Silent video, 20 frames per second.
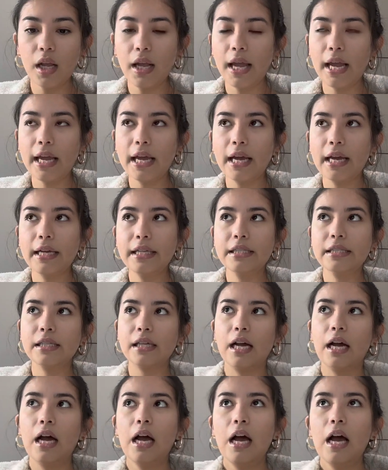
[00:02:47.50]
And
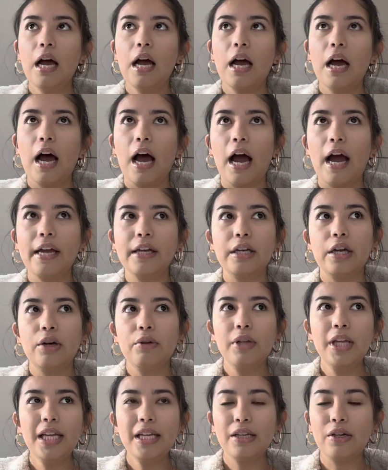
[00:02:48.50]
I know
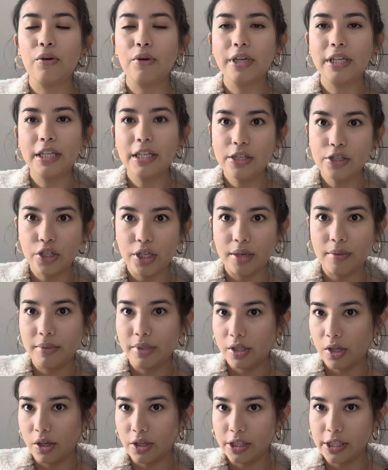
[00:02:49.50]
like going to the gym is
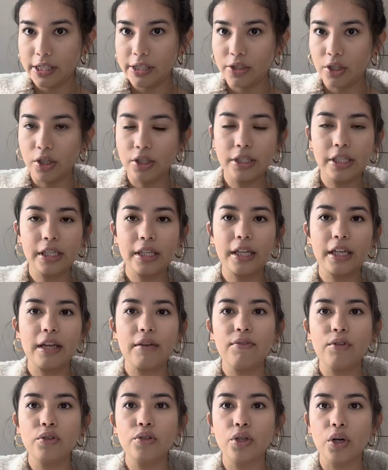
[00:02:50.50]
honestly daunting, like
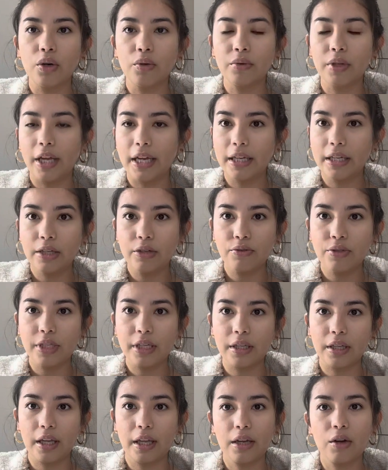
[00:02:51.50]
if you don't like
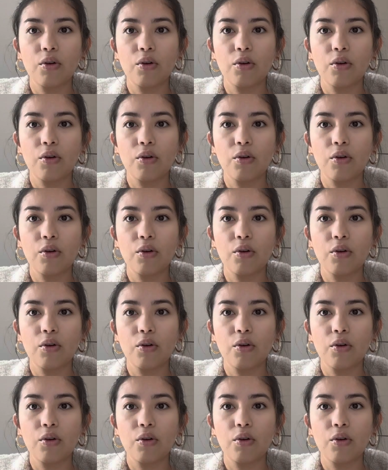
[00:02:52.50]
using like,